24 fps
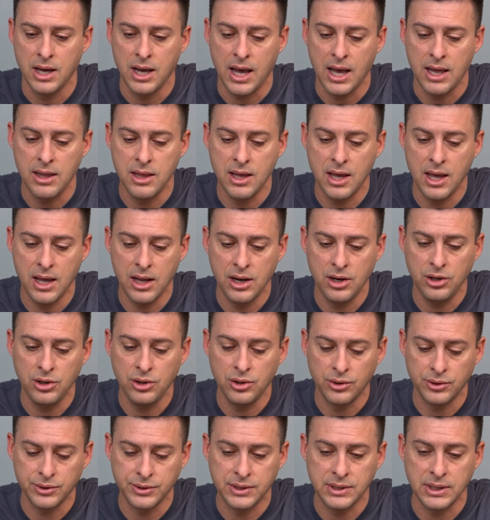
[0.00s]
And then
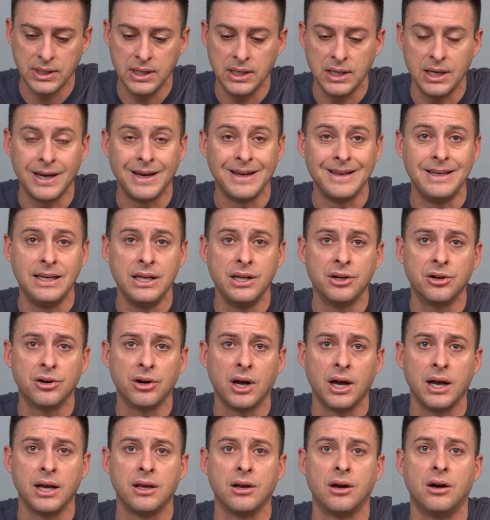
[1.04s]
you'll see a gear
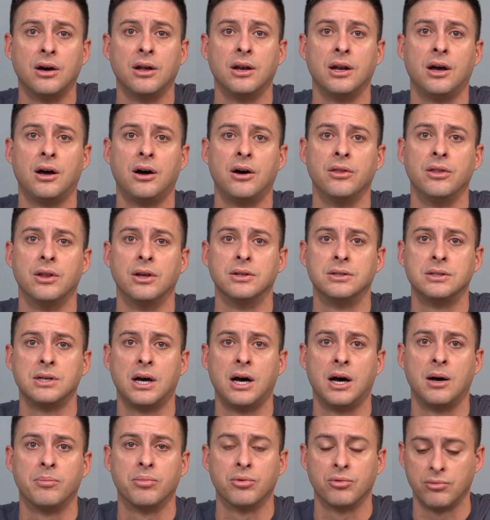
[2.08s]
icon on the
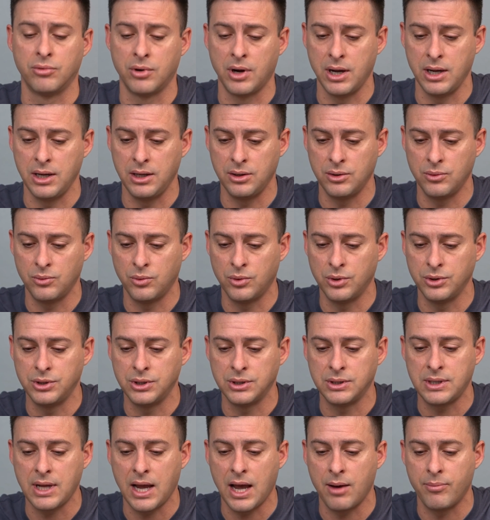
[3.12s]
top right. We'll
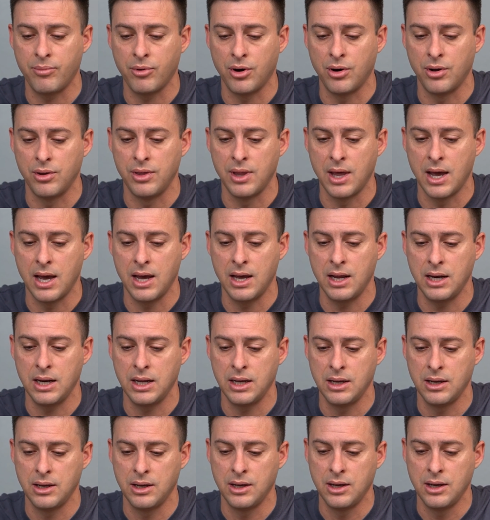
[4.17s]
just tap on that
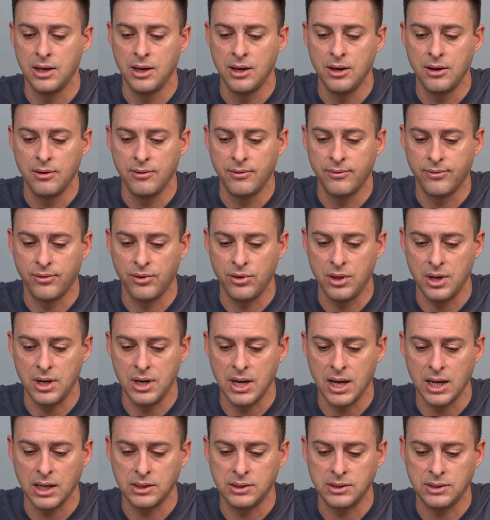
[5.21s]
for the
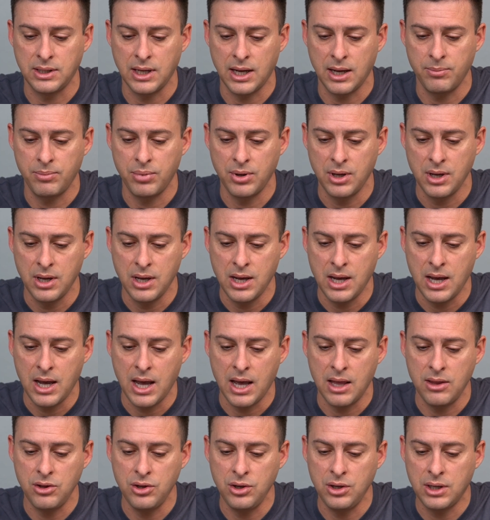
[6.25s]
next step.
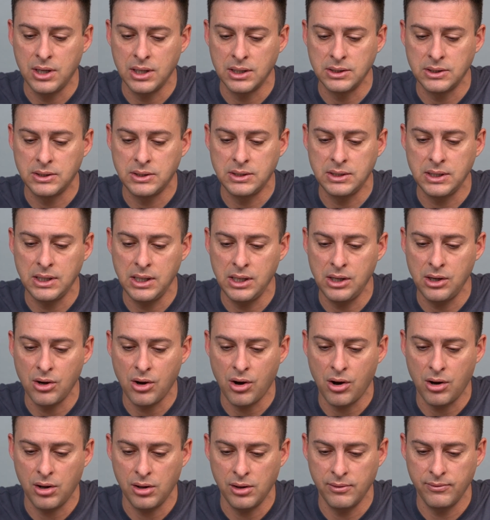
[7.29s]
And you can see
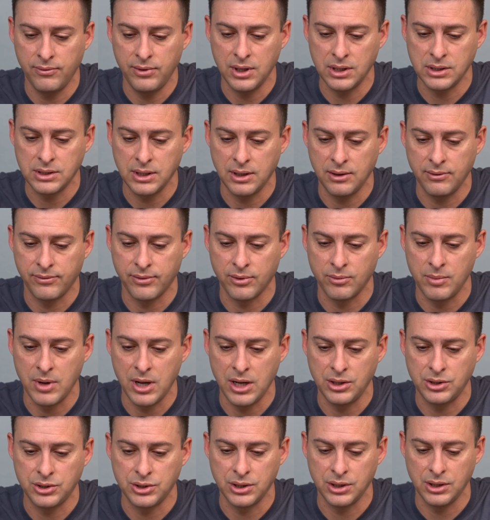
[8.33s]
all of this
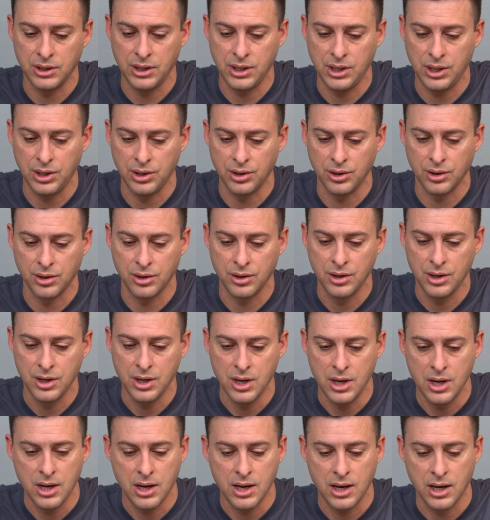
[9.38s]
information here.
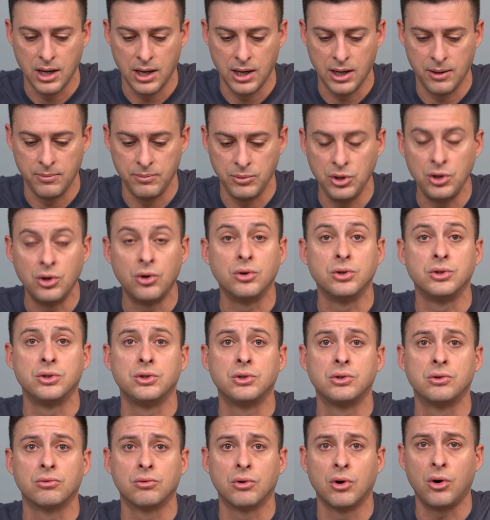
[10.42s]
Um, you'll
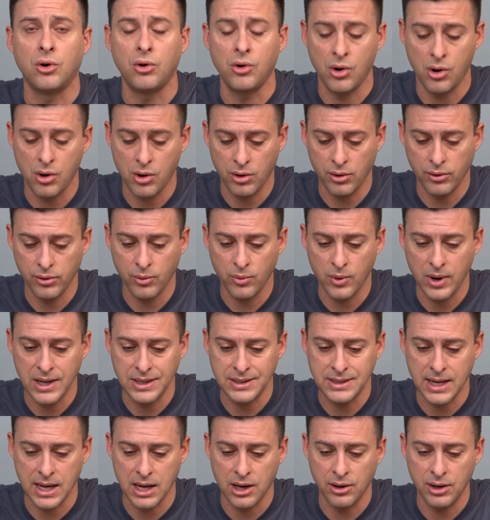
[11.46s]
scroll all the way
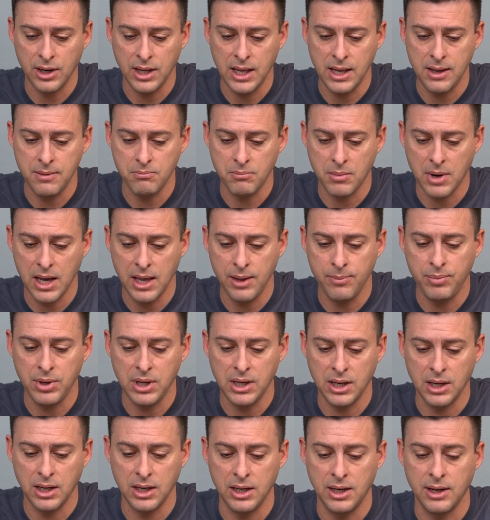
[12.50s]
down. It might be
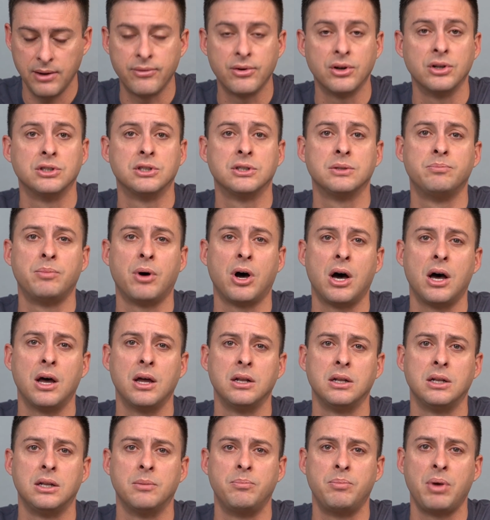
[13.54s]
in a different
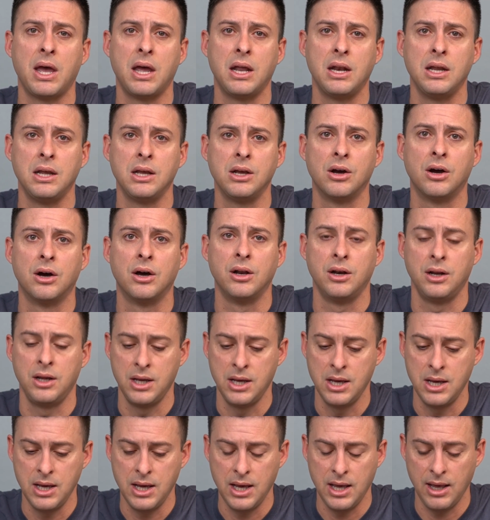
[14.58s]
spot depending on
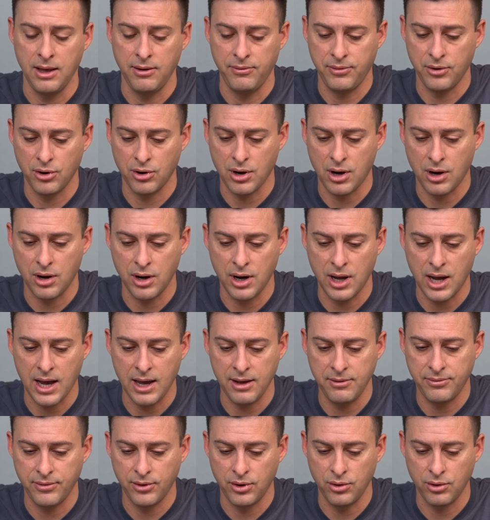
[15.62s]
if you're on
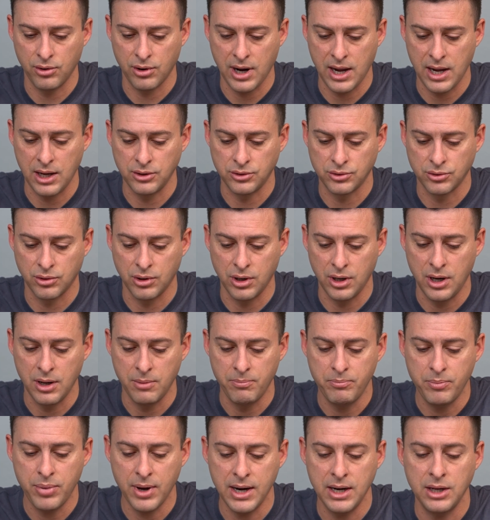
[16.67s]
iPhone or
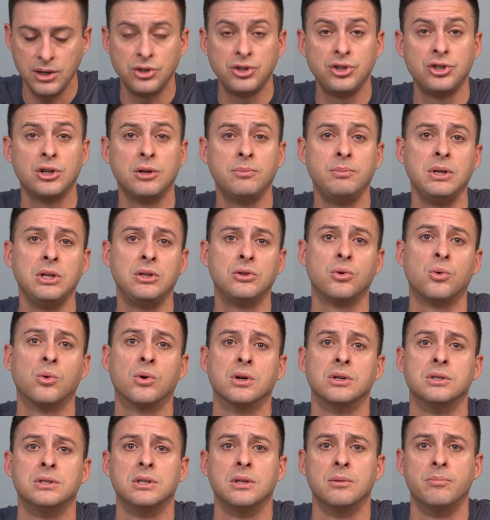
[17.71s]
Android, but it should be
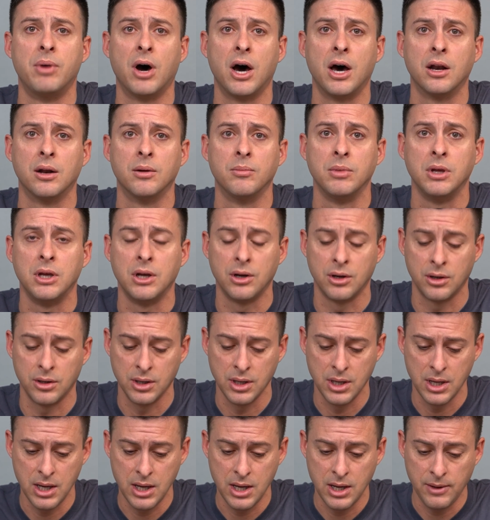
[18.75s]
towards the bottom here.
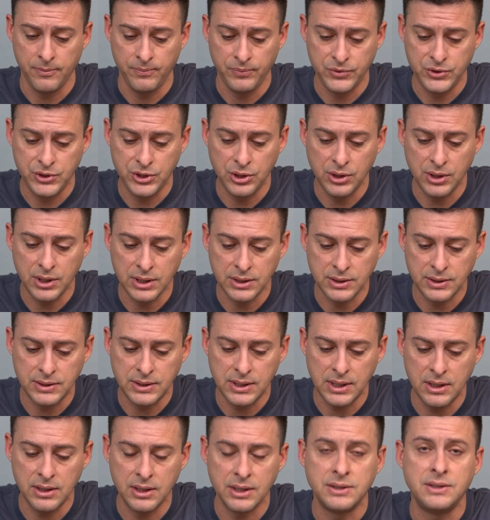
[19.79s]
So you can
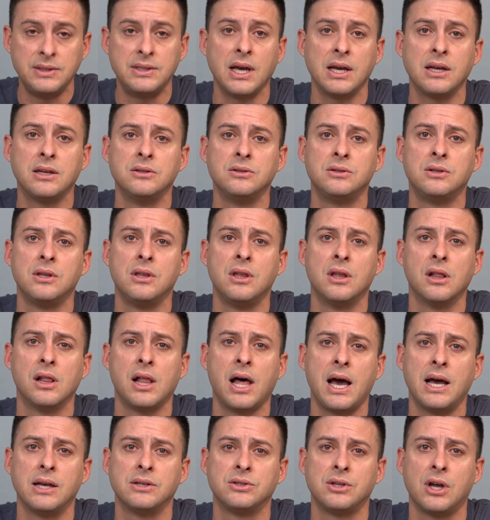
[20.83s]
see the second to the
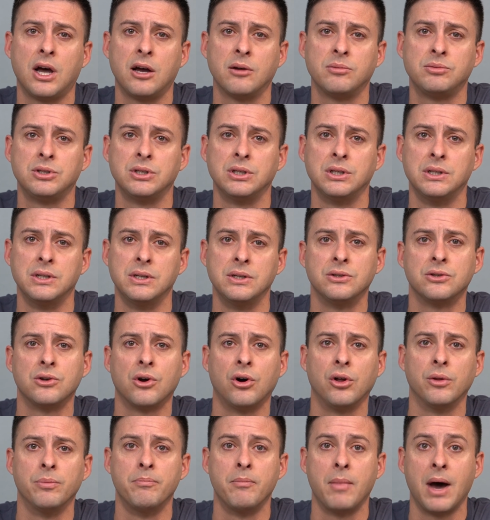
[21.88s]
last option is
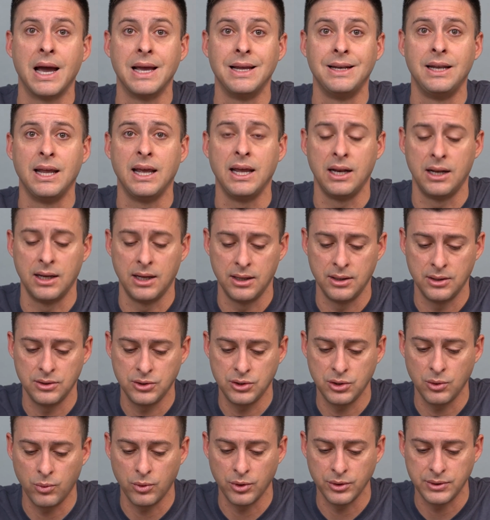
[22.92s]
called My Data.
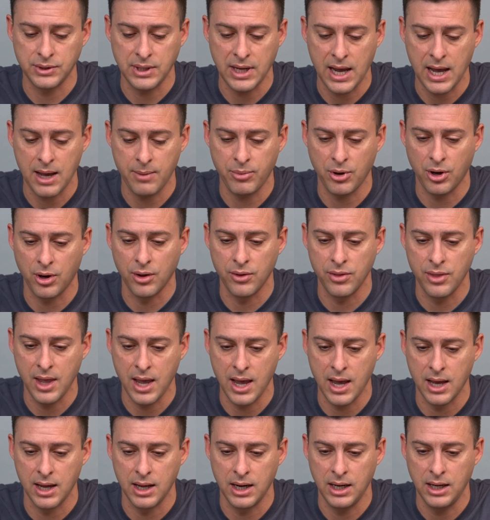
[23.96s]
So we'll tap on
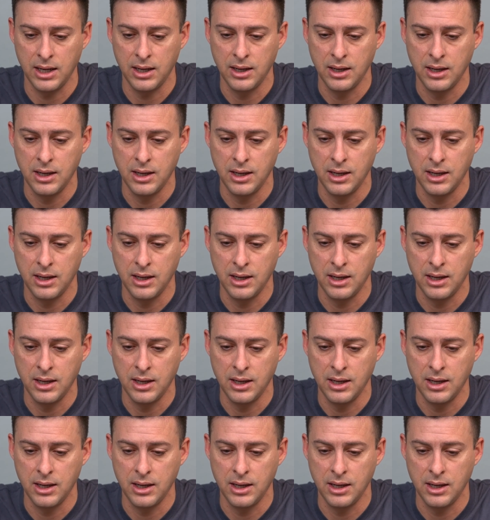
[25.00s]
that